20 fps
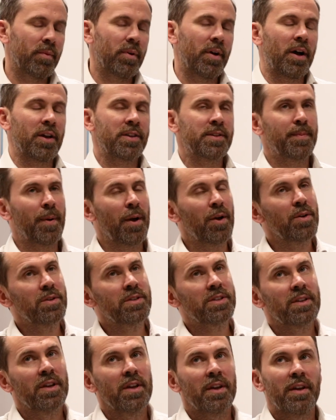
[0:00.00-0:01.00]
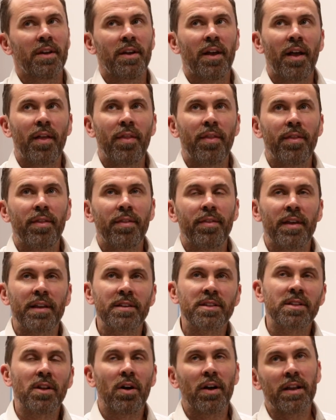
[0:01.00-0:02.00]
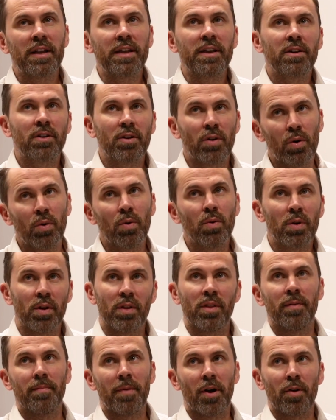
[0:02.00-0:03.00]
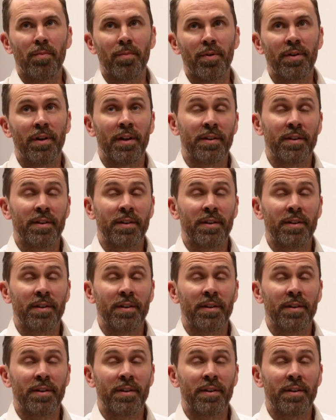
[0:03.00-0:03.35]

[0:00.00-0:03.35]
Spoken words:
I suppose they're slightly cool at the moment,